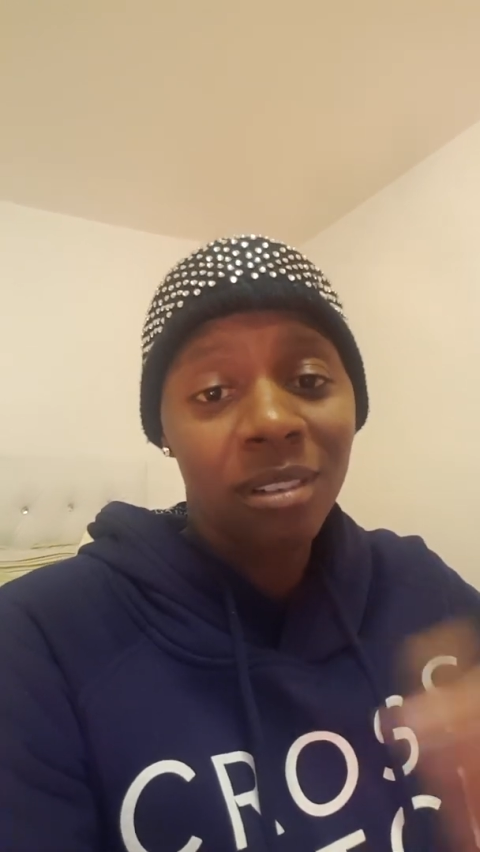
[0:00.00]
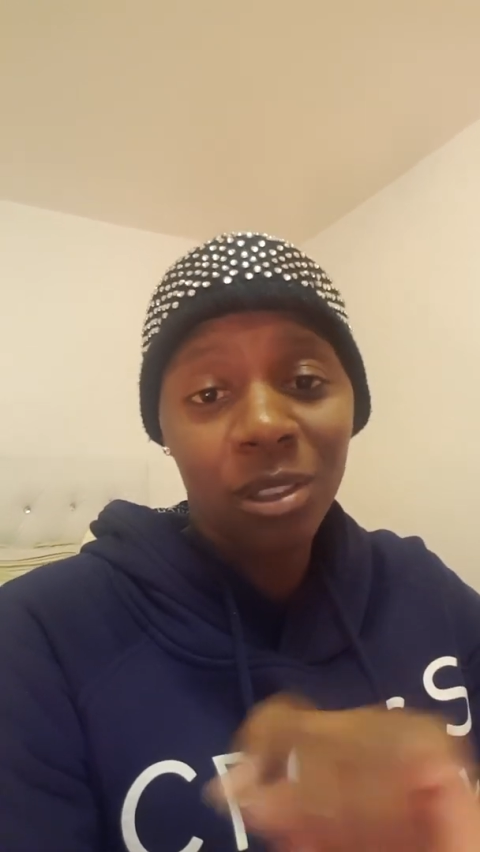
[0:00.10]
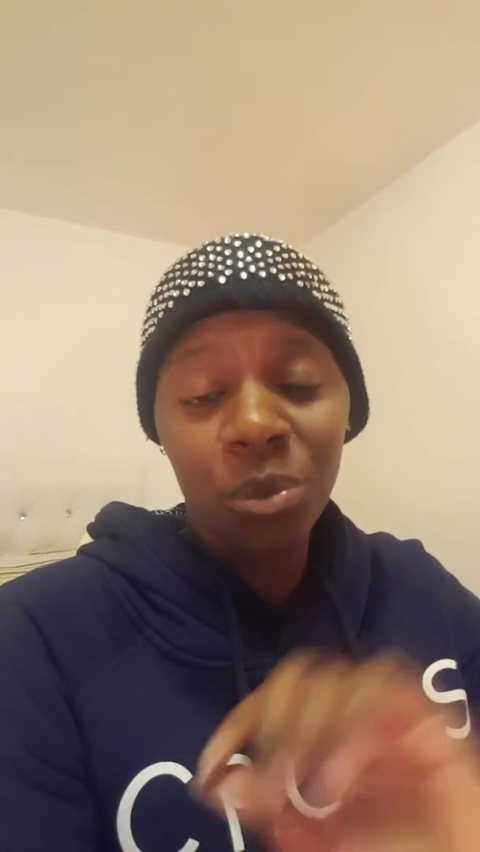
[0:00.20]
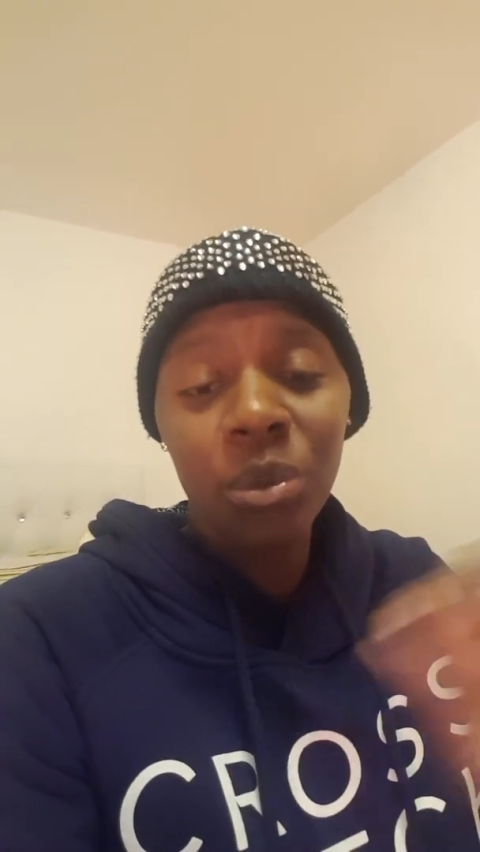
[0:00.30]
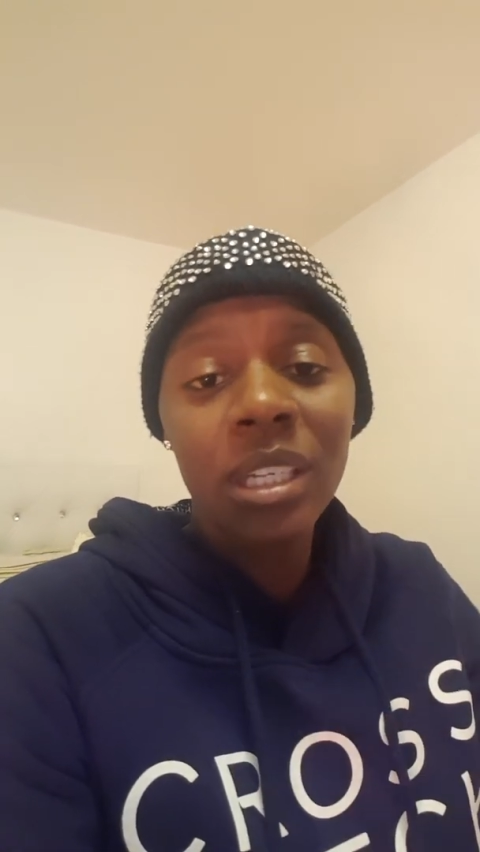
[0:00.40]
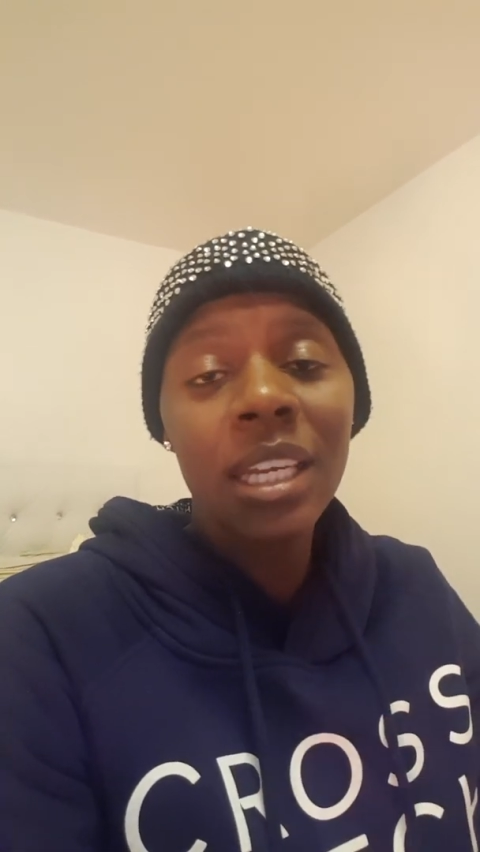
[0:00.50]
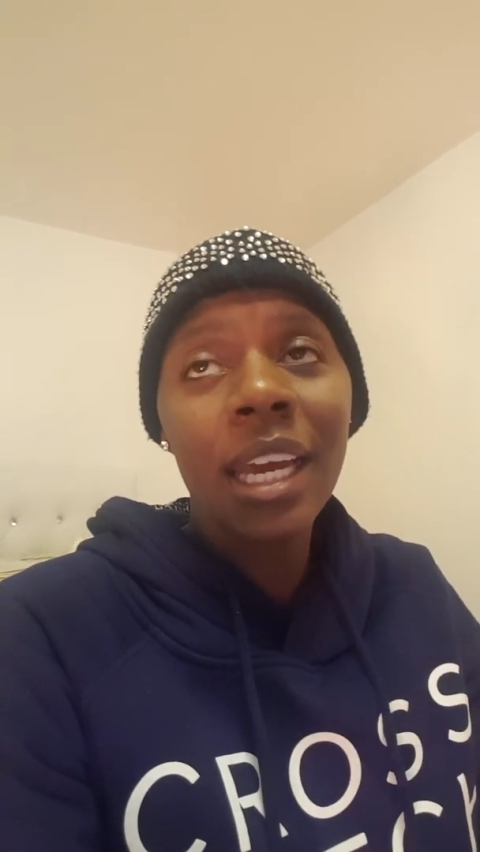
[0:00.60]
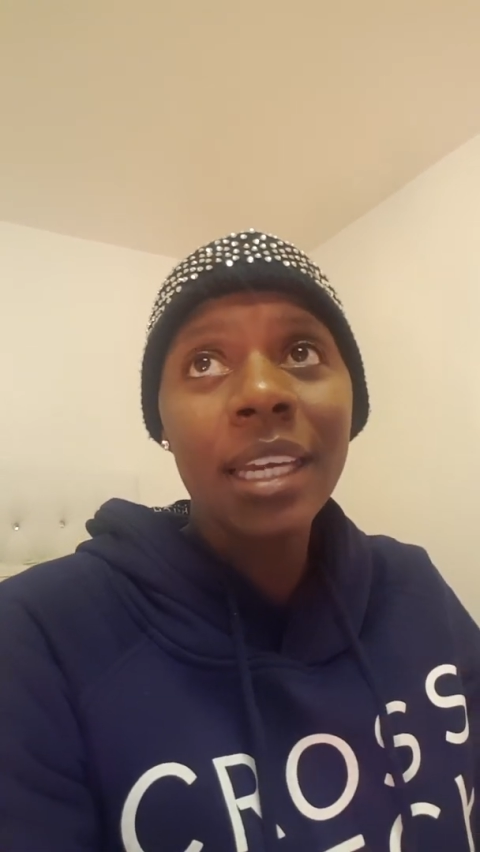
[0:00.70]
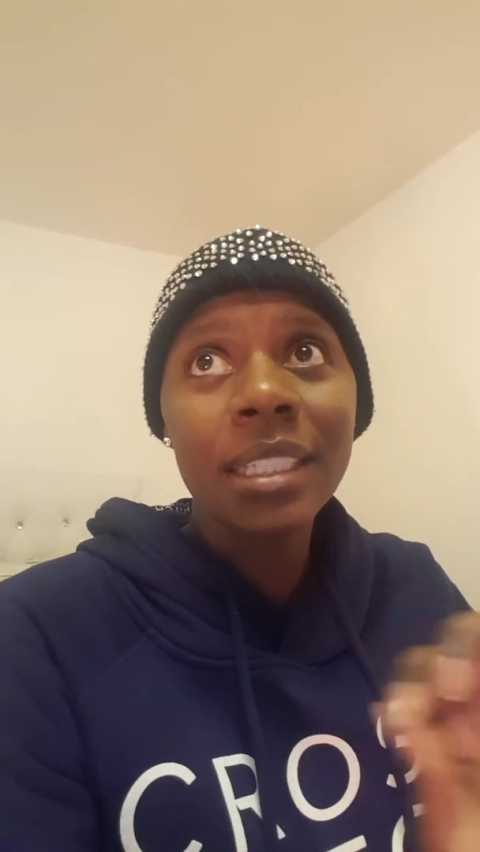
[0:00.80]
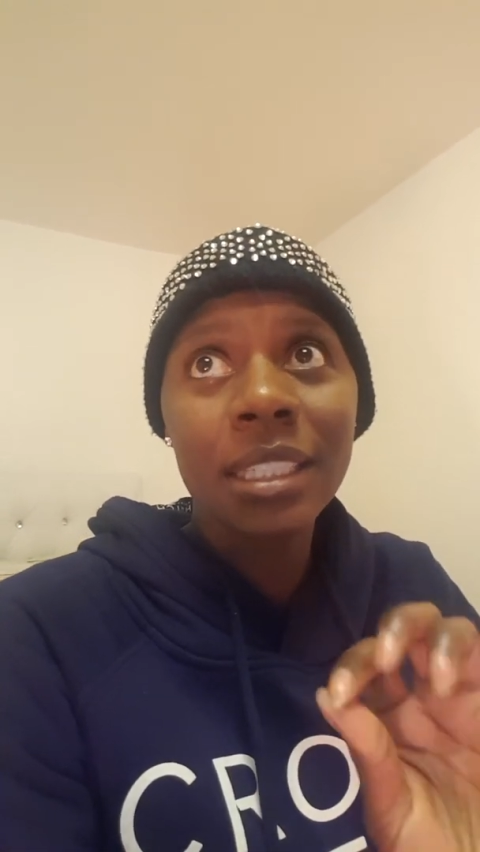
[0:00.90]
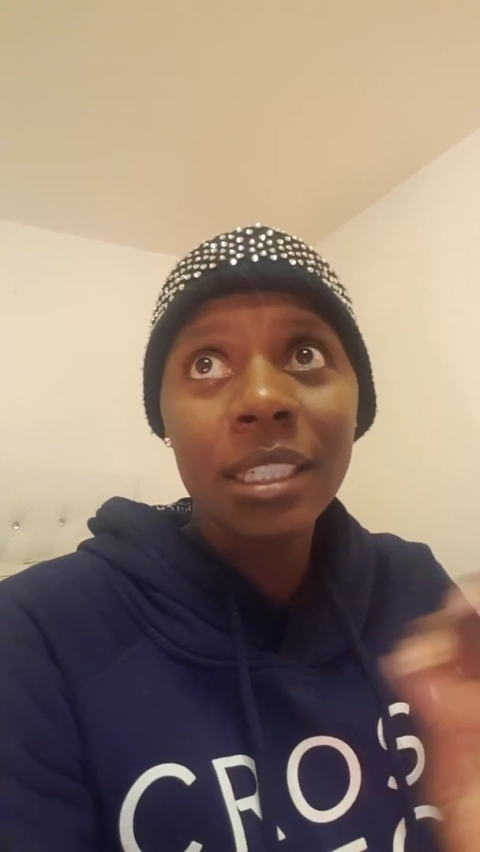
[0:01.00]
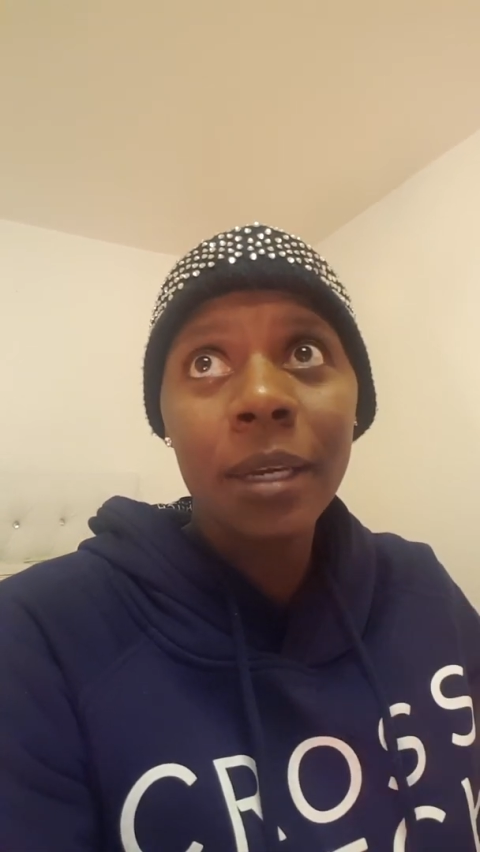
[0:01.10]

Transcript: because we get